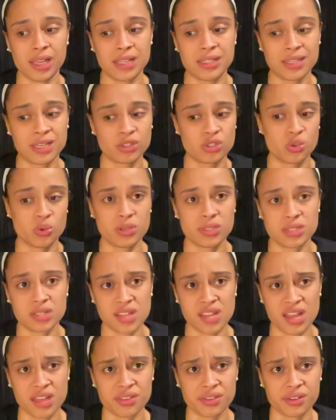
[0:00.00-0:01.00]
It's like do it
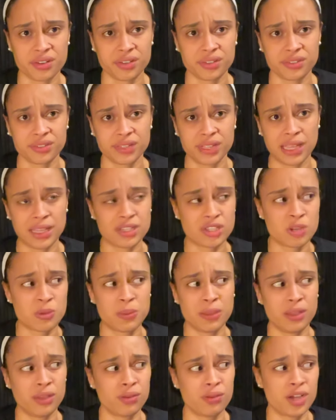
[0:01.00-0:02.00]
together. Like this could
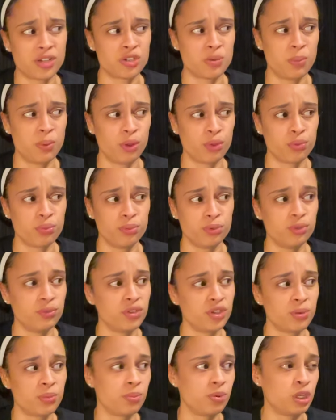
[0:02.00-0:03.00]
be like you guys are both
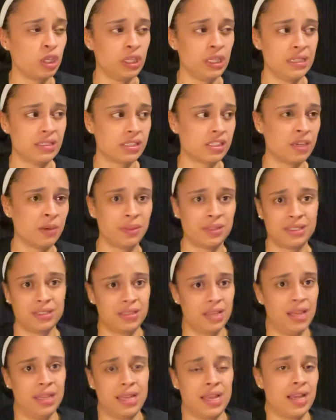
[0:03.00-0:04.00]
moving. Your, your lease is up at,
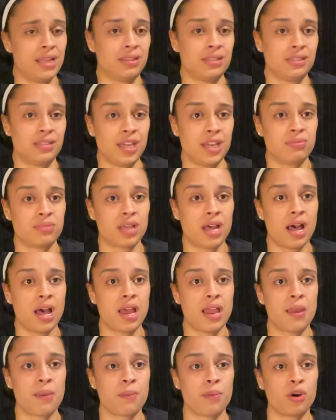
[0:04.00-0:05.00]
the, at like at the same
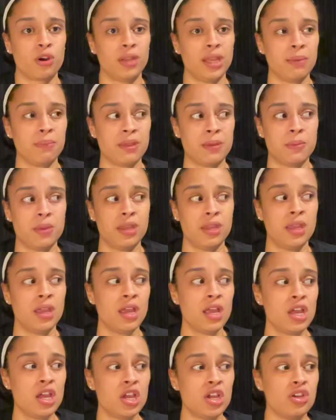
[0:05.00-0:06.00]
time, or like maybe
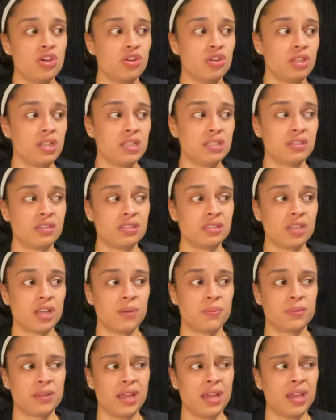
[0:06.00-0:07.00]
your lease is
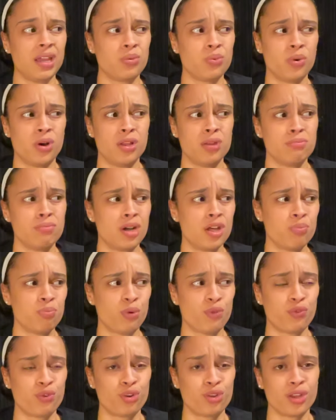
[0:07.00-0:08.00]
up like one month
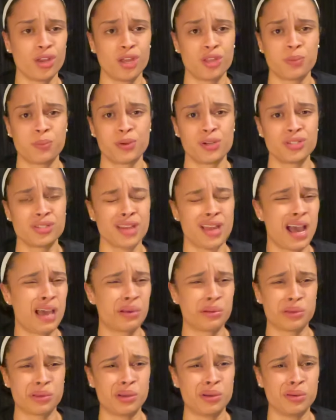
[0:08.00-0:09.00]
before the other person. I
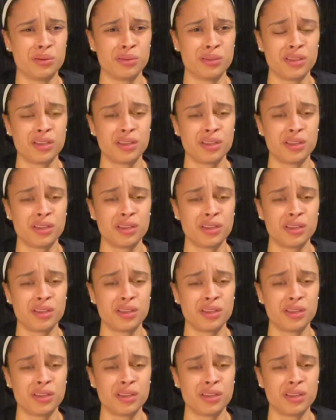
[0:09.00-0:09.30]
don't know.